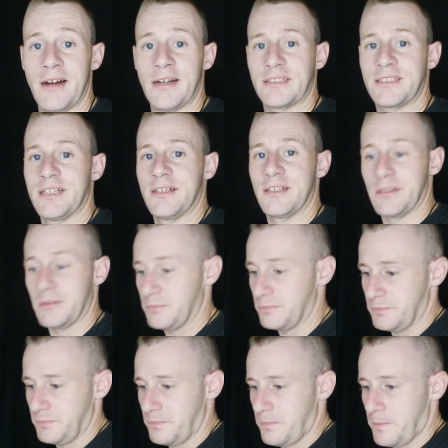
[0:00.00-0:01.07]
and tell them.
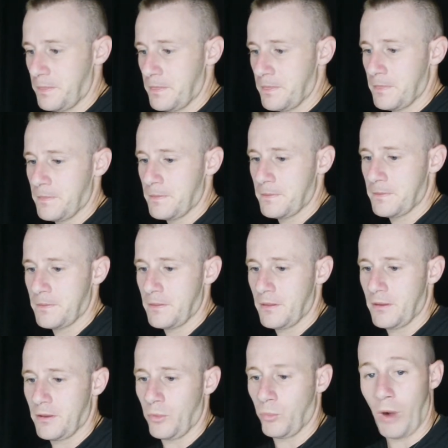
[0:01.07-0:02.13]

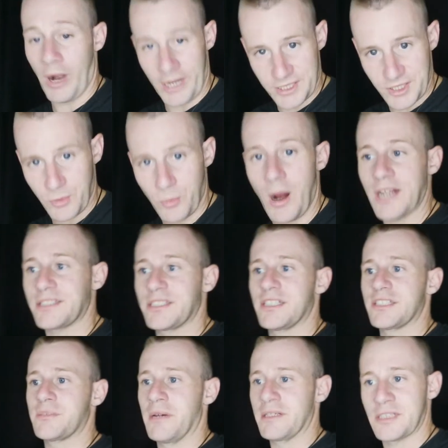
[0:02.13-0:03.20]
Right as you're watching
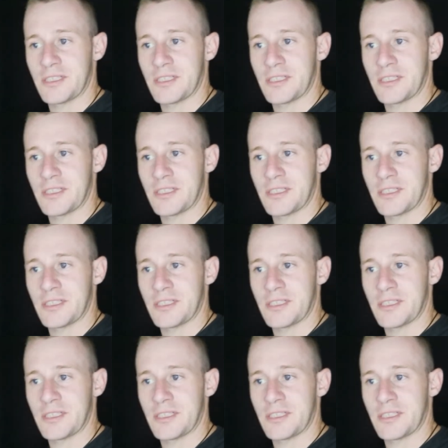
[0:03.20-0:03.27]
this message,